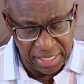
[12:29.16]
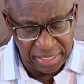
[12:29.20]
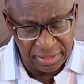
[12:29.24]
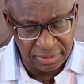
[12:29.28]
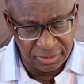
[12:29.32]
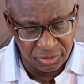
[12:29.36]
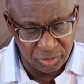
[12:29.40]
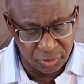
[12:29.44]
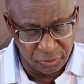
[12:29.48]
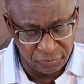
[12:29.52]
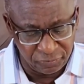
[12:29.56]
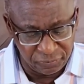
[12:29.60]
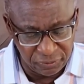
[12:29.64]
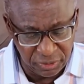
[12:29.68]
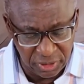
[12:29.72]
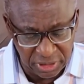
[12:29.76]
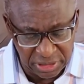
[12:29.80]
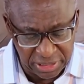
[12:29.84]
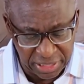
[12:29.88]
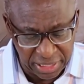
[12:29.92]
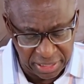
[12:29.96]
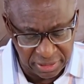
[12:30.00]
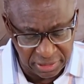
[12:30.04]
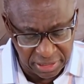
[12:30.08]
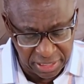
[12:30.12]
and into
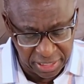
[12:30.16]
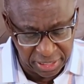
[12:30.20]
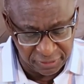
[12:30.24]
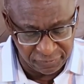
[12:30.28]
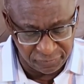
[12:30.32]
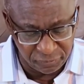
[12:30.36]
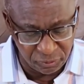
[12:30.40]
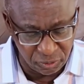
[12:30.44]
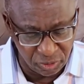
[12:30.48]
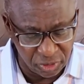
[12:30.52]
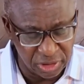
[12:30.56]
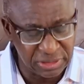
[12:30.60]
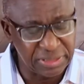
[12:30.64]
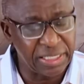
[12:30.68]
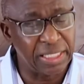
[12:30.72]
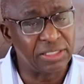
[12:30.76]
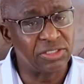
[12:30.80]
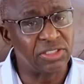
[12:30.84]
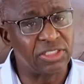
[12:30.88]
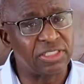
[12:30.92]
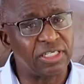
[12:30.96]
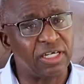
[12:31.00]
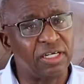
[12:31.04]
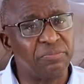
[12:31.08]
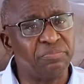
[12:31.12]
foolish and hurtful laws that
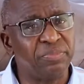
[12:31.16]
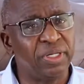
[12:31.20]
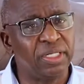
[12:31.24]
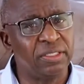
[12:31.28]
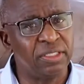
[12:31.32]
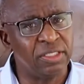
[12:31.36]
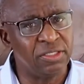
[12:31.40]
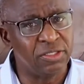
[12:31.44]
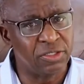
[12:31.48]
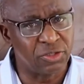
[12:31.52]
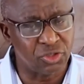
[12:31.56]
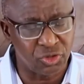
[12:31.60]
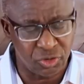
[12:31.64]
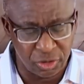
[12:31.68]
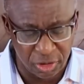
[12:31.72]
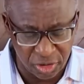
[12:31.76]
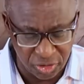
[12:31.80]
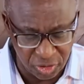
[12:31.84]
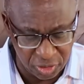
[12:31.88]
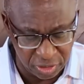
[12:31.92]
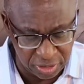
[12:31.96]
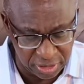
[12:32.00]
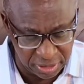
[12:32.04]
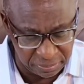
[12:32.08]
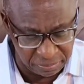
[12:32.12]
drown men in
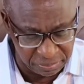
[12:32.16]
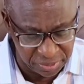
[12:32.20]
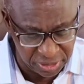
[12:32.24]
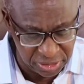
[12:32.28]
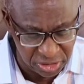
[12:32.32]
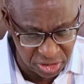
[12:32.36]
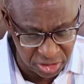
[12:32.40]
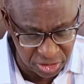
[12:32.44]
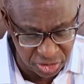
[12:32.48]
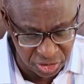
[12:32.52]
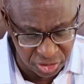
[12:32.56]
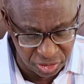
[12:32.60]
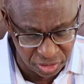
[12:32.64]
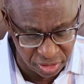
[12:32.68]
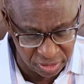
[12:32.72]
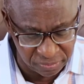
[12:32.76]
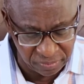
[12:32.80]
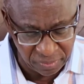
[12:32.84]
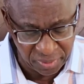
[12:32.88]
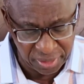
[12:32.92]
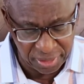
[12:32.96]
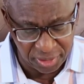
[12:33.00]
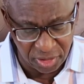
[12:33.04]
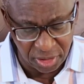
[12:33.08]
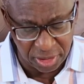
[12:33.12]
destruction and perdition.
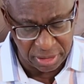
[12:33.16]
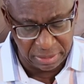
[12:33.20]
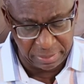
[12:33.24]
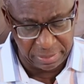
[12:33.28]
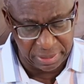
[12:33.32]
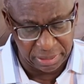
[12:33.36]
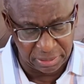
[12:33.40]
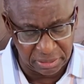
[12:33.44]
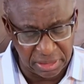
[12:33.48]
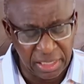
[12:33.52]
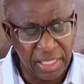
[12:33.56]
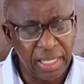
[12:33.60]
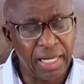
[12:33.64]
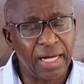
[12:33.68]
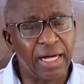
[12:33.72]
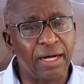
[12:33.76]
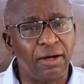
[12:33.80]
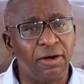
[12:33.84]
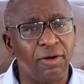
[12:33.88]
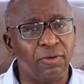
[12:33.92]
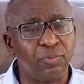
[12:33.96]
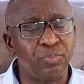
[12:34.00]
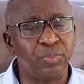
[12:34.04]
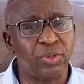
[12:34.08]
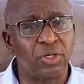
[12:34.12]
I talk about
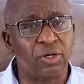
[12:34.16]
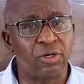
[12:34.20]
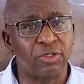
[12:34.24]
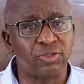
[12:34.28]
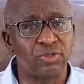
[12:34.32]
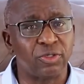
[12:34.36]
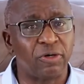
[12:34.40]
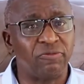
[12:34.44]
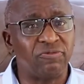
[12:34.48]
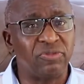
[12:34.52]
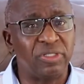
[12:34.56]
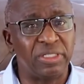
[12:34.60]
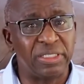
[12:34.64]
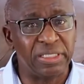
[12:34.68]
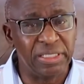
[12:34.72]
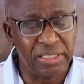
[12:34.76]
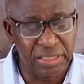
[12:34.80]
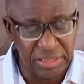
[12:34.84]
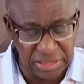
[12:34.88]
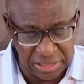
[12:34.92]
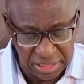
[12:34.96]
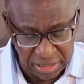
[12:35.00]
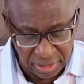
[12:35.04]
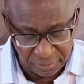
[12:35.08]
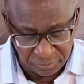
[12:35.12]
how, because of
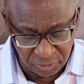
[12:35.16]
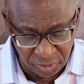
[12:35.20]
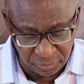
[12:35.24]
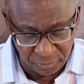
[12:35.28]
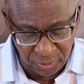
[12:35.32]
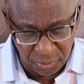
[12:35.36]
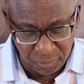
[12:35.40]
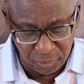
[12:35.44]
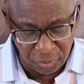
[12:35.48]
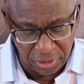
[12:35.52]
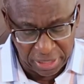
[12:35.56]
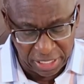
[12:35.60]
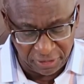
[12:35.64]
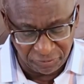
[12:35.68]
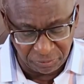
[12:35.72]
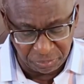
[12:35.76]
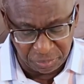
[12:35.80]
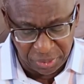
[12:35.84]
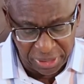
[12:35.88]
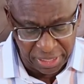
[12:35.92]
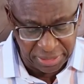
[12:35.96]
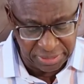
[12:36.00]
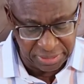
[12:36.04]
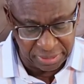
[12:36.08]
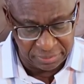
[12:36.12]
greed, some people have
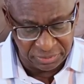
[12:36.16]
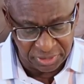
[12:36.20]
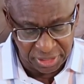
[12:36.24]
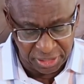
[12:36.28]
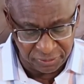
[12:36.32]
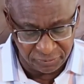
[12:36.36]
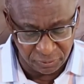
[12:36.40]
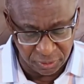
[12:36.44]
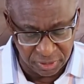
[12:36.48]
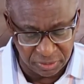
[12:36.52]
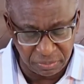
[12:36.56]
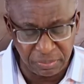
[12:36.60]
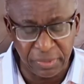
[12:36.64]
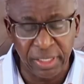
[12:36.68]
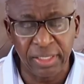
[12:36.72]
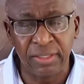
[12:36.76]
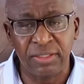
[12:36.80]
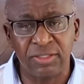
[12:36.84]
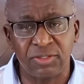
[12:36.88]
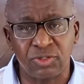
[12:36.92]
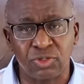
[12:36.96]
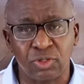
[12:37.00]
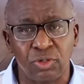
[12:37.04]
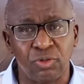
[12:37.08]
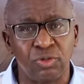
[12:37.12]
pierced themselves with with
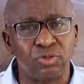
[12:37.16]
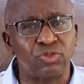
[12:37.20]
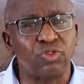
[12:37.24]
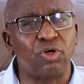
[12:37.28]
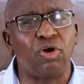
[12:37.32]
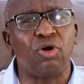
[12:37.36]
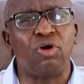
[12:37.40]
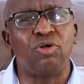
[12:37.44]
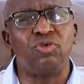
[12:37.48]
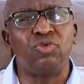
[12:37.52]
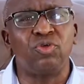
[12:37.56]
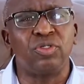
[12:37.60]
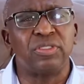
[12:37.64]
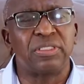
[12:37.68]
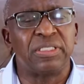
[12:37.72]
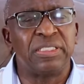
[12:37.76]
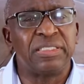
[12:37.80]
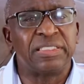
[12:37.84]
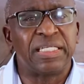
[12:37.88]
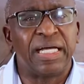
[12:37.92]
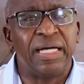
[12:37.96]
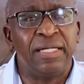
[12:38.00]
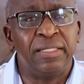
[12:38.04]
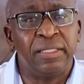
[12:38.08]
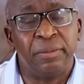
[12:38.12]
many sorrows. All those
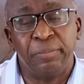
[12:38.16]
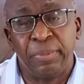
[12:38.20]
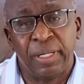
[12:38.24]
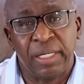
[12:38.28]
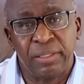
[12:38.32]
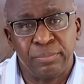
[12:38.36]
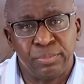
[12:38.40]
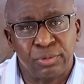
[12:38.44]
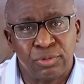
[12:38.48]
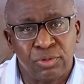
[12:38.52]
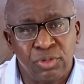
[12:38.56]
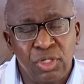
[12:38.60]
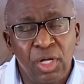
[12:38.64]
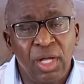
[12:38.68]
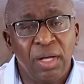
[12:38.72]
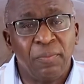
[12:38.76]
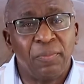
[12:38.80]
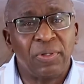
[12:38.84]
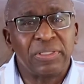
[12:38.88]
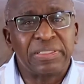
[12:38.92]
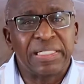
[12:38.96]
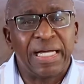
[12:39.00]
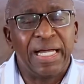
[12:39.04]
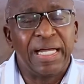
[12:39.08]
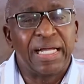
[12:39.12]
things are in the Bible.
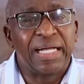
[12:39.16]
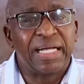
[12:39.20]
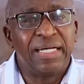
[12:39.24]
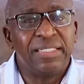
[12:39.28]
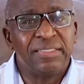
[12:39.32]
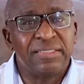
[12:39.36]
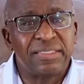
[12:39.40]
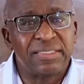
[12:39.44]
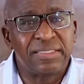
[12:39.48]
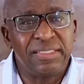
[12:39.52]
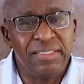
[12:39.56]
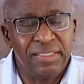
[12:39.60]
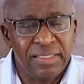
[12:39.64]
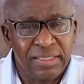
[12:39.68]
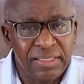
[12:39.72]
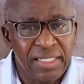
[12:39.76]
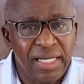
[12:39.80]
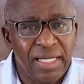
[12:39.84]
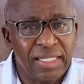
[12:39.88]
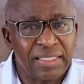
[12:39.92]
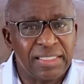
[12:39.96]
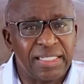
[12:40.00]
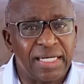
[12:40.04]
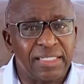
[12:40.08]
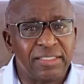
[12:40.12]
But I can see
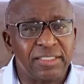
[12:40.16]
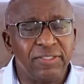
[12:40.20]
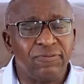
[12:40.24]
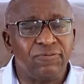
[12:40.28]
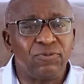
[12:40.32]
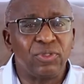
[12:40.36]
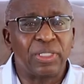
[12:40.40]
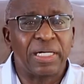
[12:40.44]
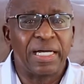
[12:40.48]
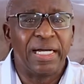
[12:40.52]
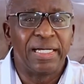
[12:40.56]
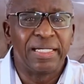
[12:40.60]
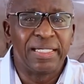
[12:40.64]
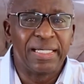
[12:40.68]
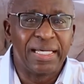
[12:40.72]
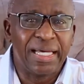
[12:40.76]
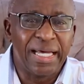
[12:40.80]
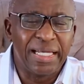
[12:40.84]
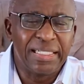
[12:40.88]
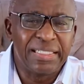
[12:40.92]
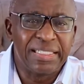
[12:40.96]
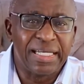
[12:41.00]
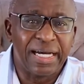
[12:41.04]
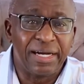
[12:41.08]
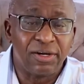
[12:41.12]
that if you can
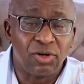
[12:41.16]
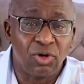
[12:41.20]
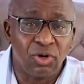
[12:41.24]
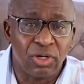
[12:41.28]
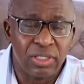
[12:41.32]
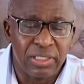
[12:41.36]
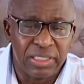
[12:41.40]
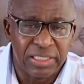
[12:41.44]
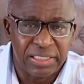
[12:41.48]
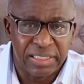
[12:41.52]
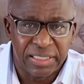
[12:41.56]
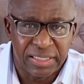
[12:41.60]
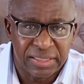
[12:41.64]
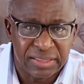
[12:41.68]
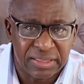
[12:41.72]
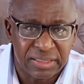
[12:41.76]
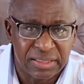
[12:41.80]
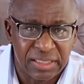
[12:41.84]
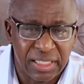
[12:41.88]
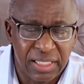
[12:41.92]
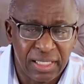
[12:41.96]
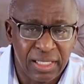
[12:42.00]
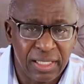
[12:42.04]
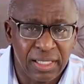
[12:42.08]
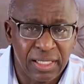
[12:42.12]
get that godliness,